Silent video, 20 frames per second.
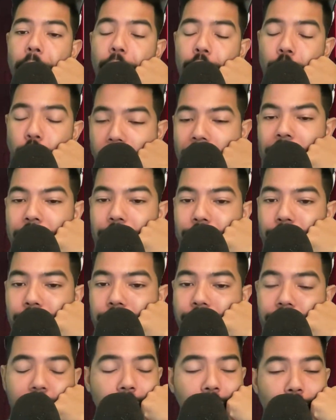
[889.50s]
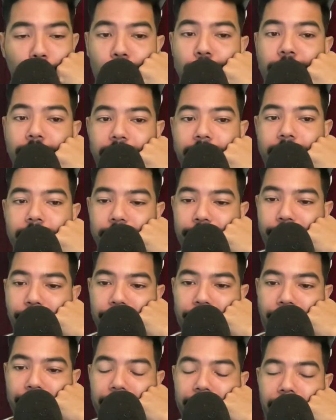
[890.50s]
prior to the postseason
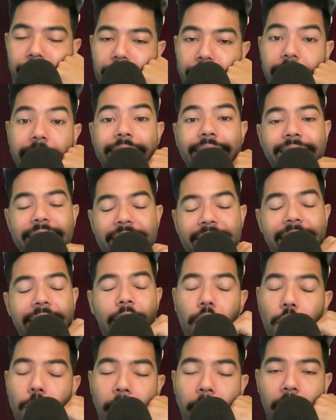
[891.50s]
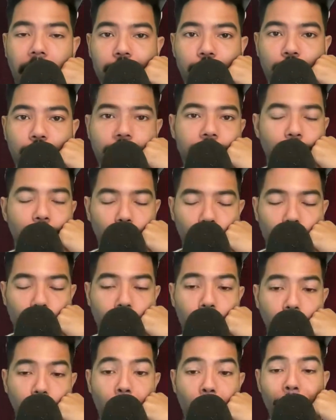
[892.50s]
starting, the San Diego Padres
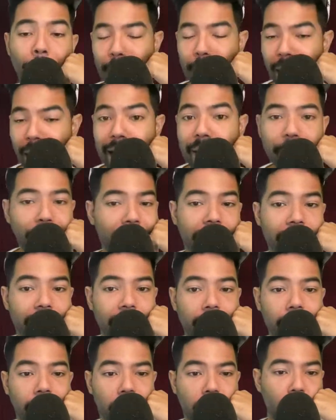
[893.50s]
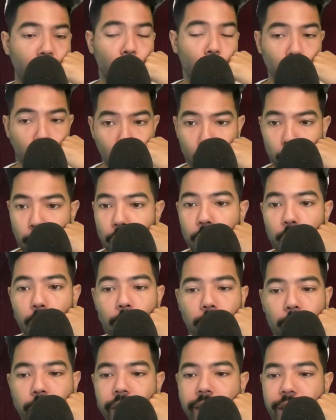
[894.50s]
were my pick to go to the
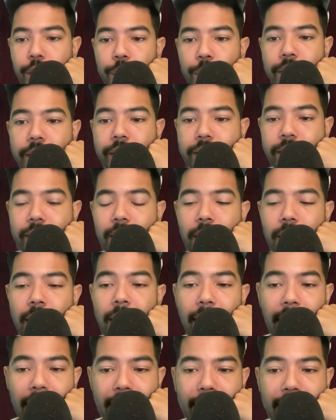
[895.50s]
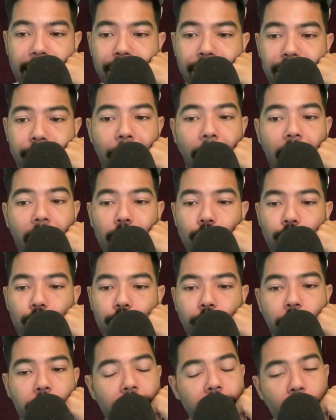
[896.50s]
World Series. I had the
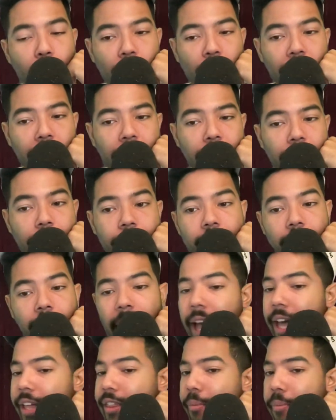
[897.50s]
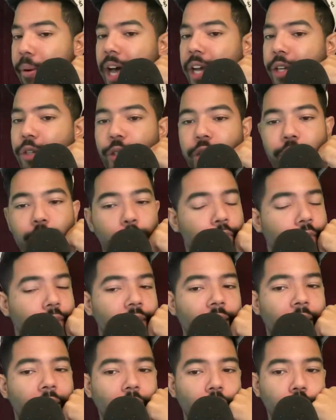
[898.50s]
Padres over the Braves. I had the Padres over
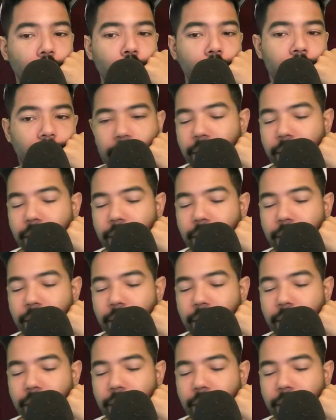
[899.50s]
the Dodgers.